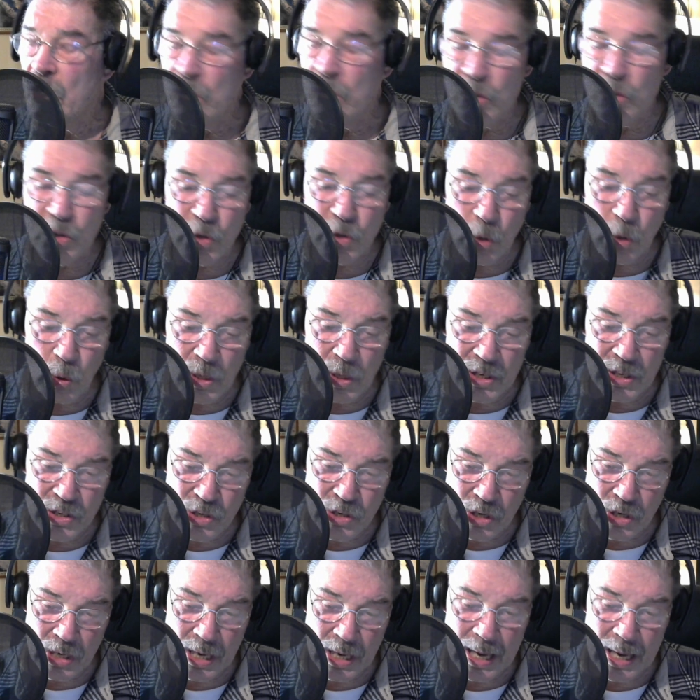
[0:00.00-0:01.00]

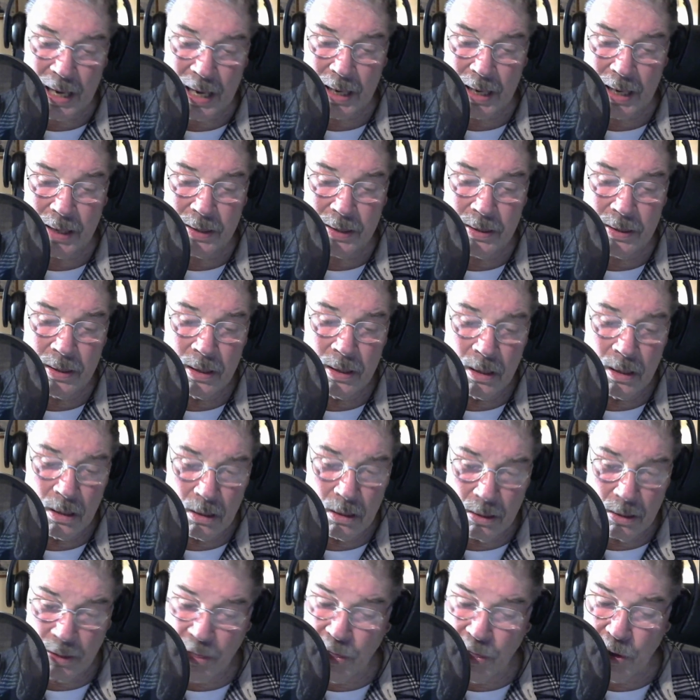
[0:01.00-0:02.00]
Georgia had
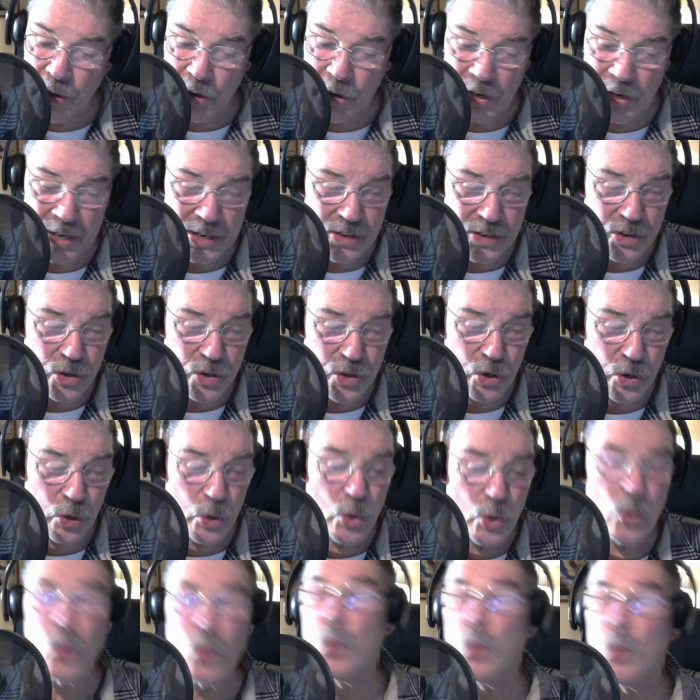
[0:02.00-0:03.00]

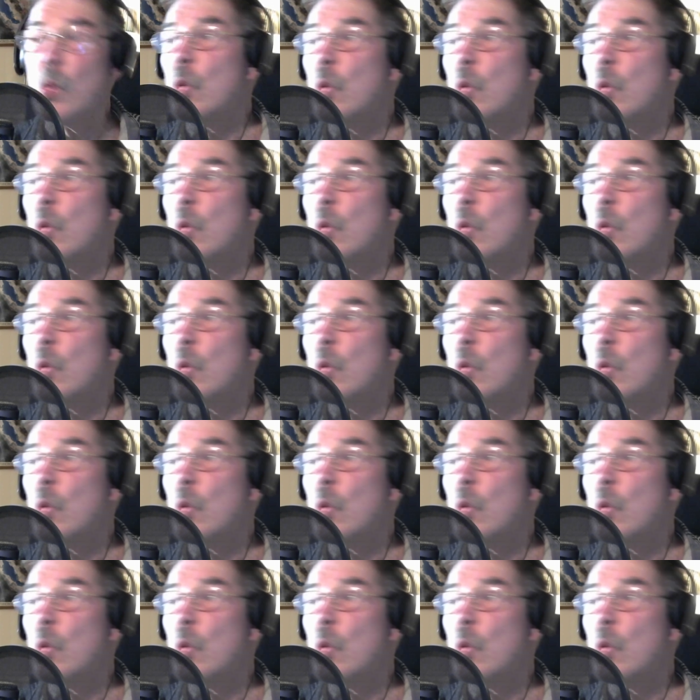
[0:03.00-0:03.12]
32